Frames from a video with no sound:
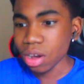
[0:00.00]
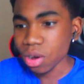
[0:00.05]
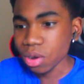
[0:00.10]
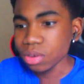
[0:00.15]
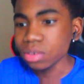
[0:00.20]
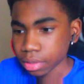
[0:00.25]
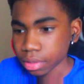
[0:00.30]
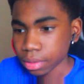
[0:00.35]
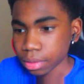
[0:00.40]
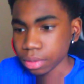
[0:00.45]

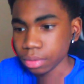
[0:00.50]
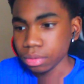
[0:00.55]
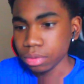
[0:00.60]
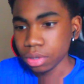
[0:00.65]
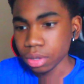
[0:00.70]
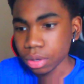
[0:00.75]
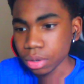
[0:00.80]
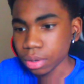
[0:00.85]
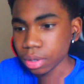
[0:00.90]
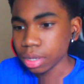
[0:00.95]
note,
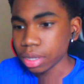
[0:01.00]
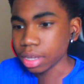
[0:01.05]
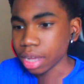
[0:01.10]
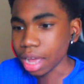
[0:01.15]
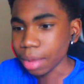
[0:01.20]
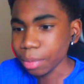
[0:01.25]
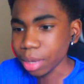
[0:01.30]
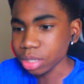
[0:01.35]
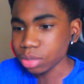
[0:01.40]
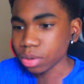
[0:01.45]
do it.
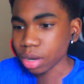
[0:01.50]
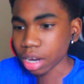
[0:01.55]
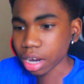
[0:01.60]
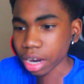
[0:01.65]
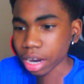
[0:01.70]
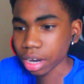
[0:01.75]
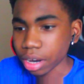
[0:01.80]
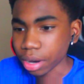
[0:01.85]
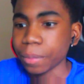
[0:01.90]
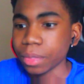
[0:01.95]
I mess with
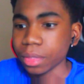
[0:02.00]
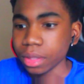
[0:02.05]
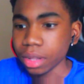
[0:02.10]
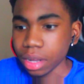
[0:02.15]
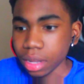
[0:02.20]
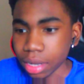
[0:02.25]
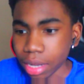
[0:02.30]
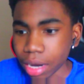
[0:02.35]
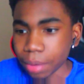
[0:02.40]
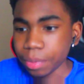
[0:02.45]
her hair. I hear
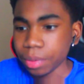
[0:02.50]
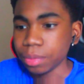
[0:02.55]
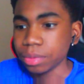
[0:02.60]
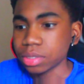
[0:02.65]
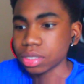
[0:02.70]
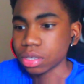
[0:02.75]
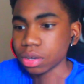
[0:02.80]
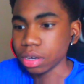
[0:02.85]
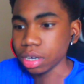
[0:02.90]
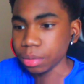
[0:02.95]
a lot of
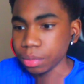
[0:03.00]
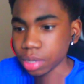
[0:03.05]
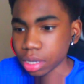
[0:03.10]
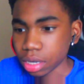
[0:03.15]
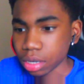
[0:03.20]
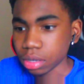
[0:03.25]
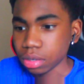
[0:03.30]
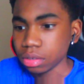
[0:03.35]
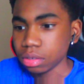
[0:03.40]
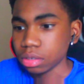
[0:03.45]
people
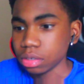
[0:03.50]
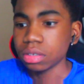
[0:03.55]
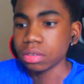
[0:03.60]
screaming though.